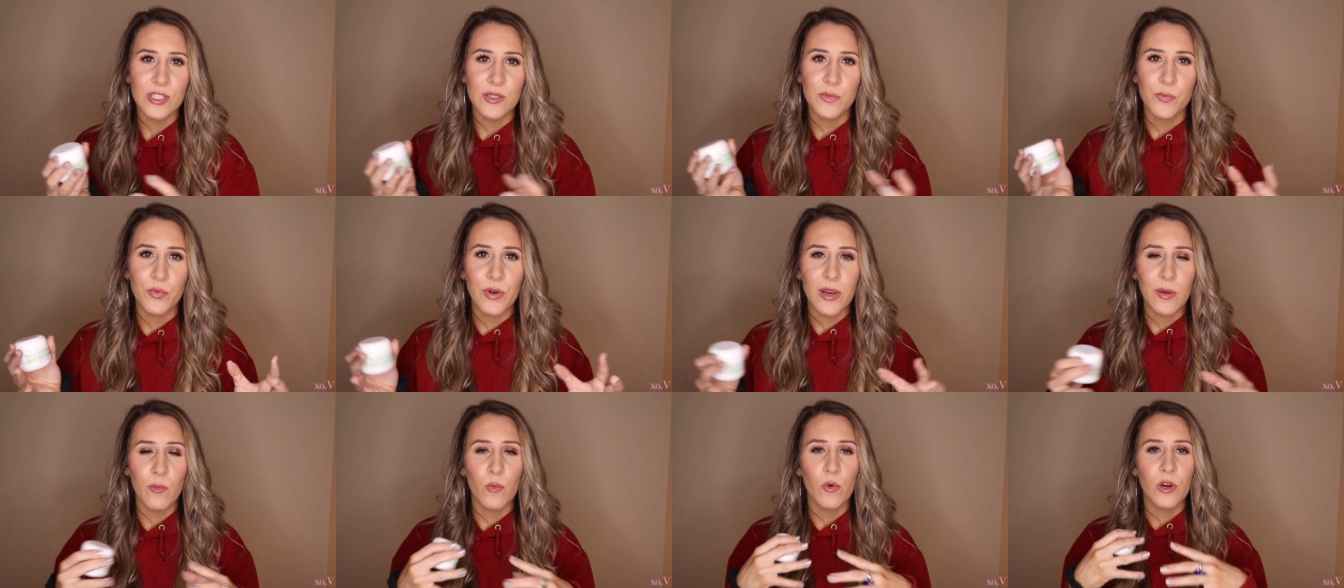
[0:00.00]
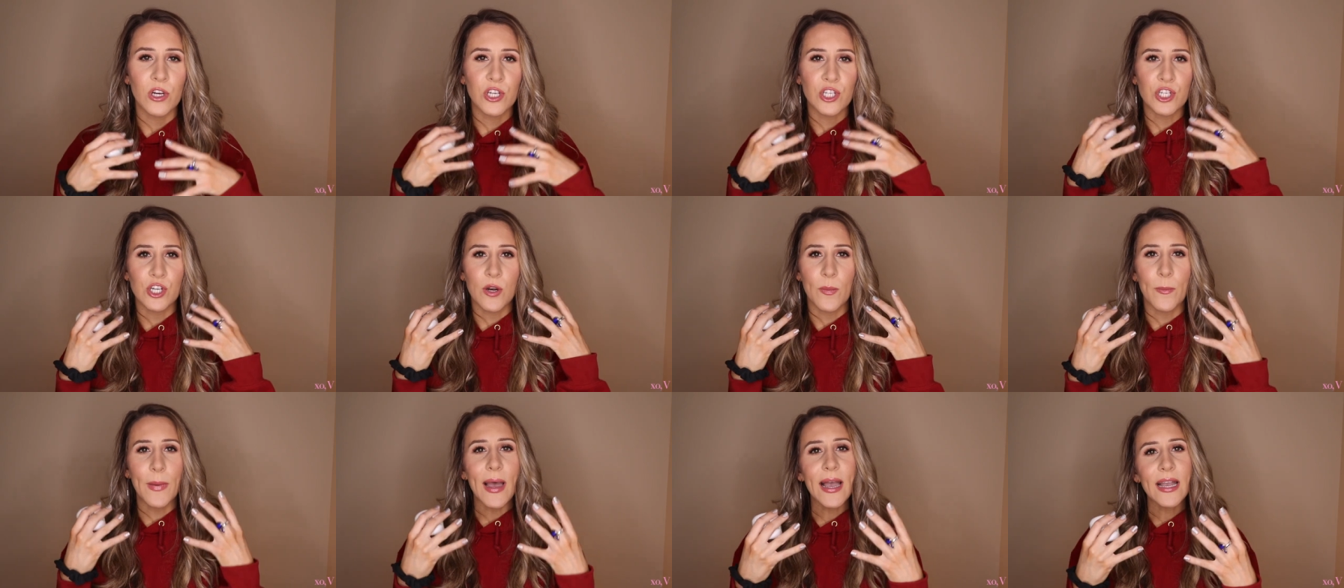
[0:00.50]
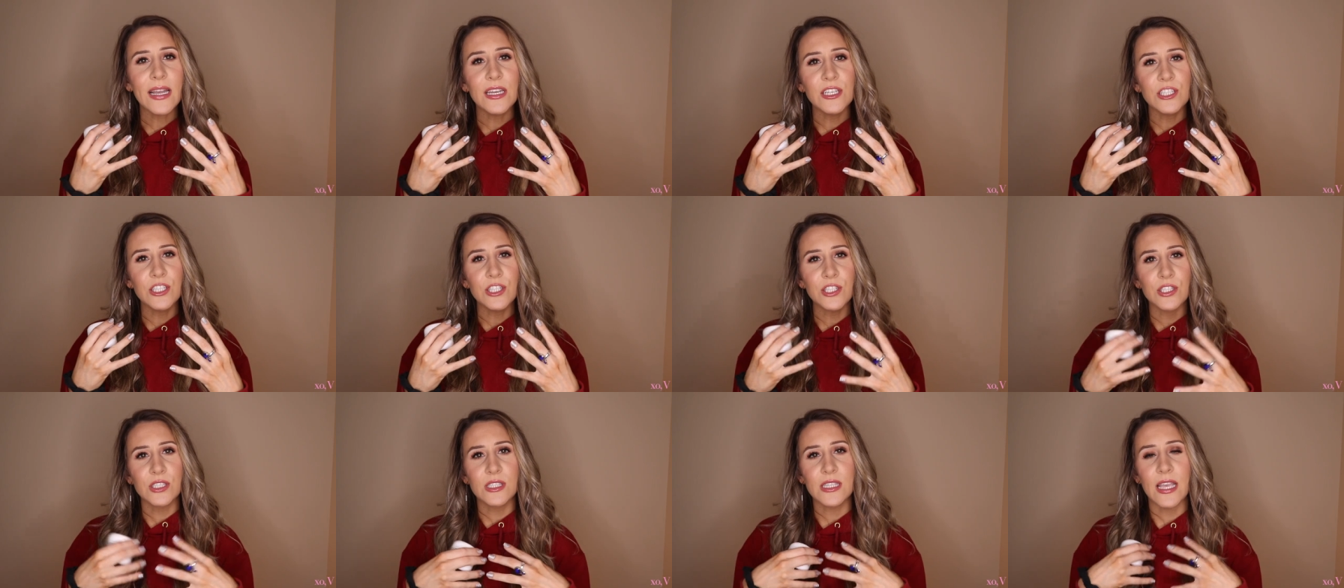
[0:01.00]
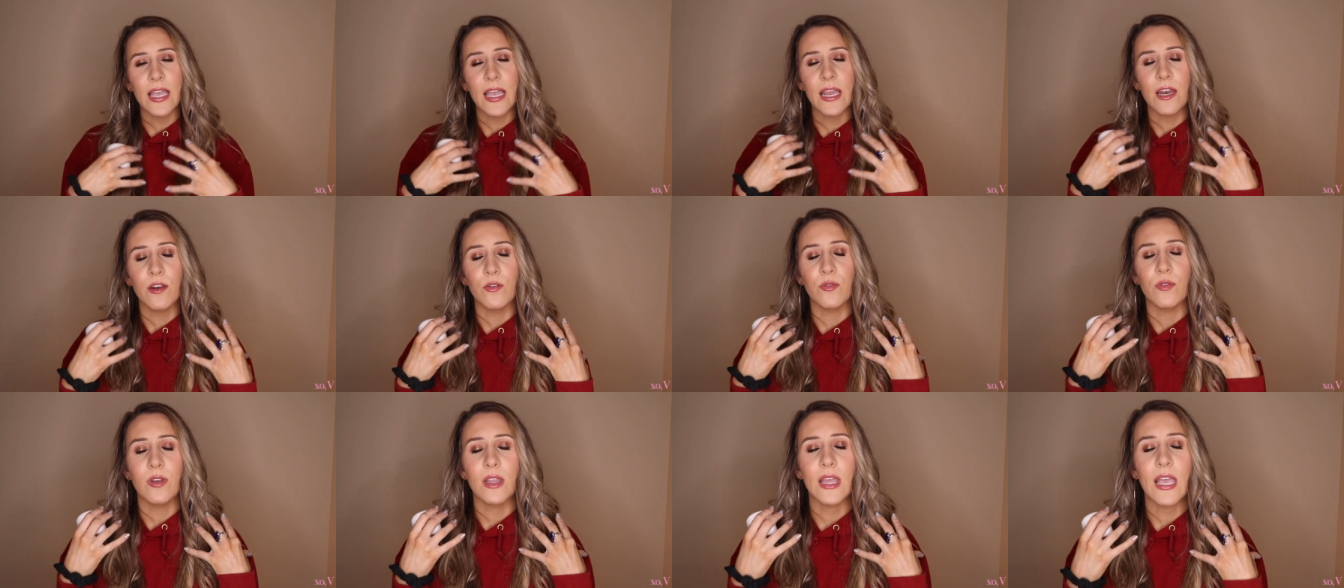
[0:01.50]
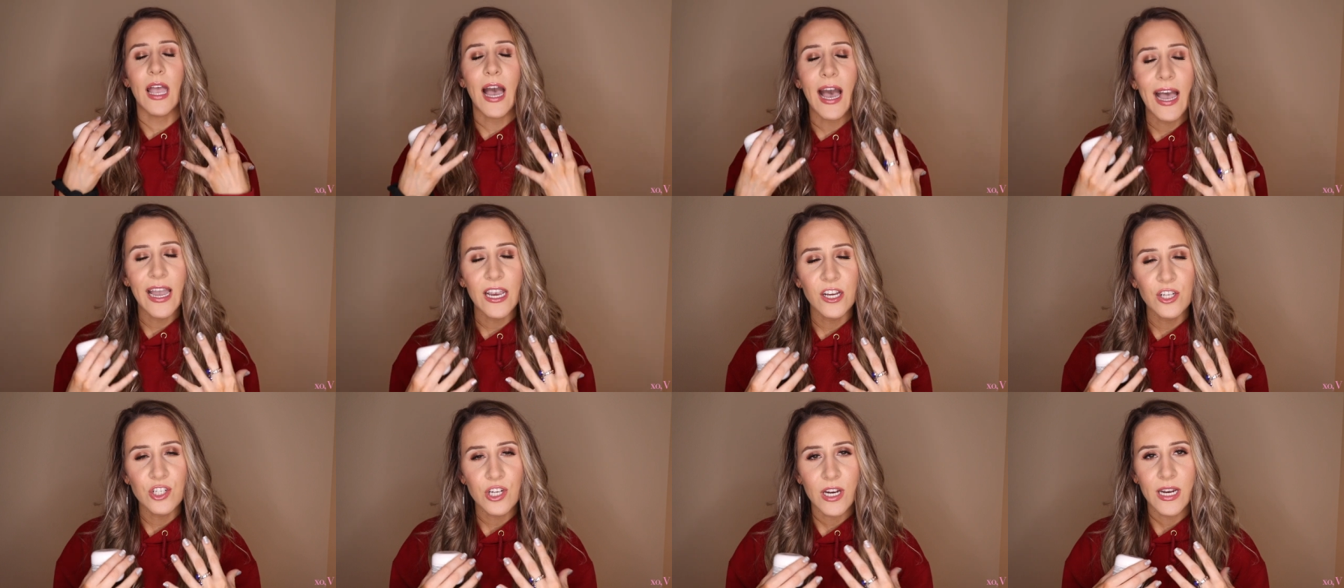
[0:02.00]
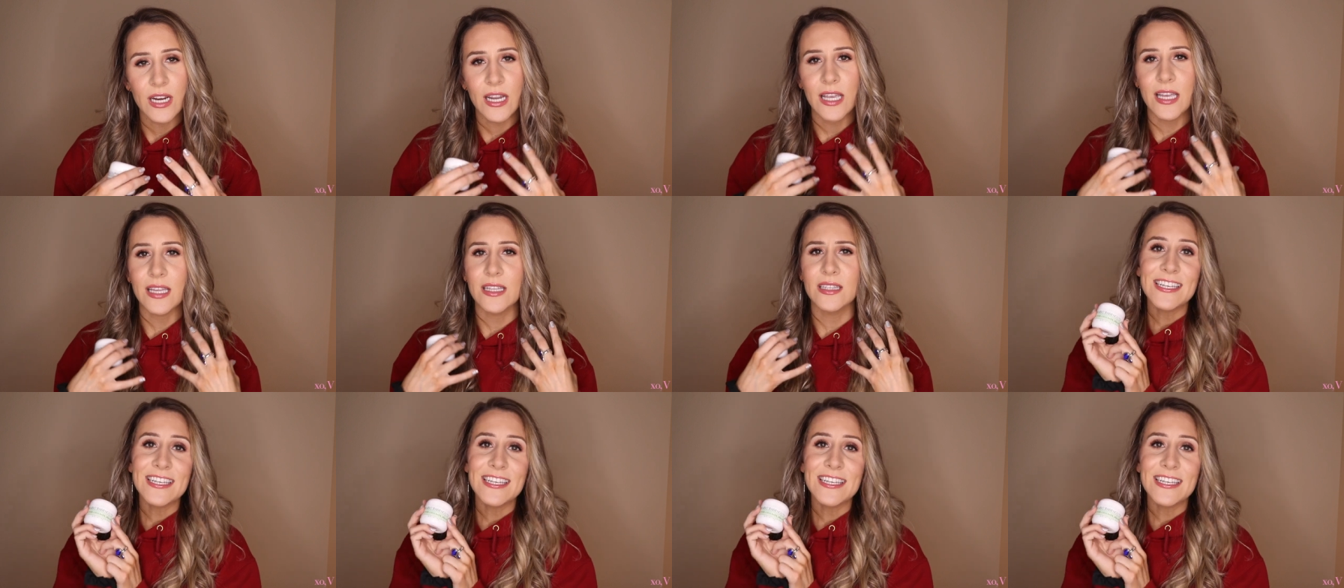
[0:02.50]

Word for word: just bring moisture back into your skin and really hydrate it.